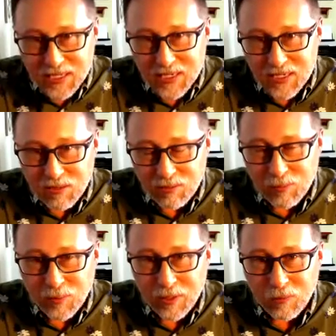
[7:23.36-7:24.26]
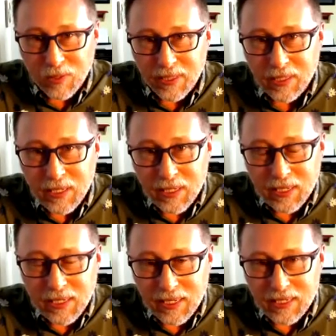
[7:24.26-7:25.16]
as the 3.1,
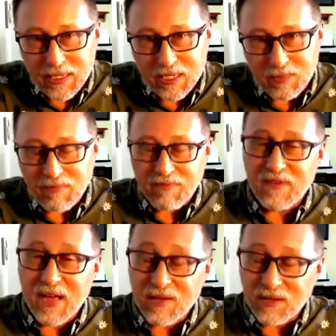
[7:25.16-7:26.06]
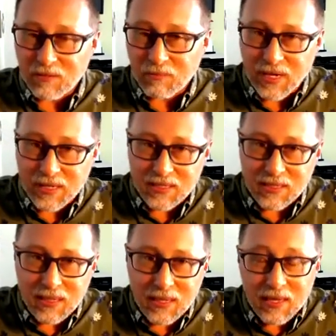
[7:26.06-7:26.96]
is about $500.
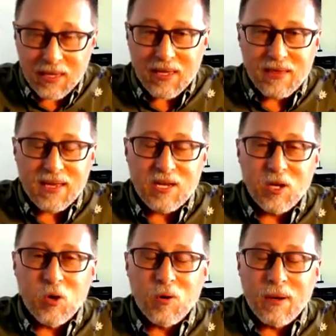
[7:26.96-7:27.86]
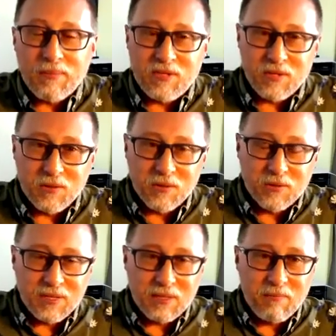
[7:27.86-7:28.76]
Then you go up
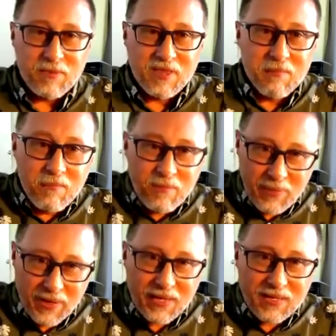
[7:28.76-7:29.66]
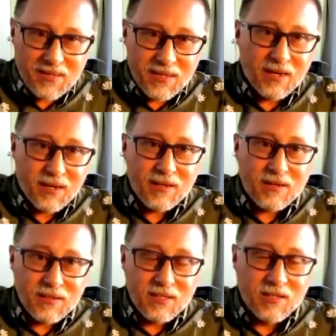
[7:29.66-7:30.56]
to the big sucker,
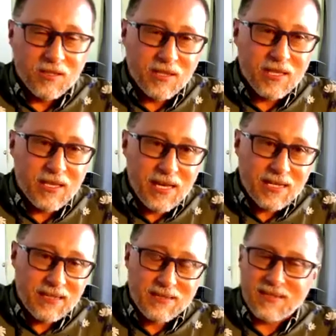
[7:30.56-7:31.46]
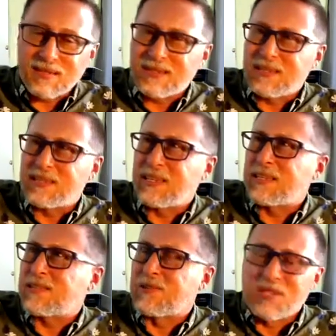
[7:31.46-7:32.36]
you're looking at
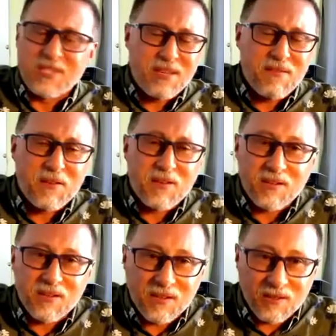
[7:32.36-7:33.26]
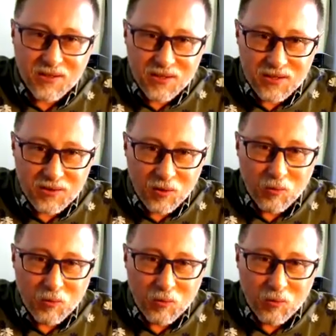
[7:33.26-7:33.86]
$600 or $700 or